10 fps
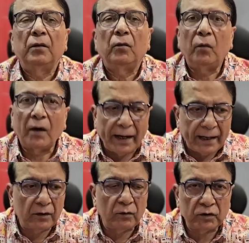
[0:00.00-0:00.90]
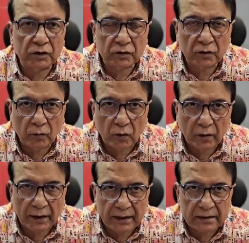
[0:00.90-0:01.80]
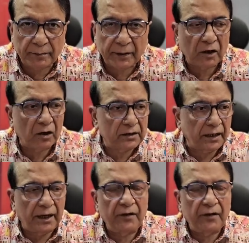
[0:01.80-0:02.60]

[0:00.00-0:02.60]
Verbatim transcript: Why it loses the war is because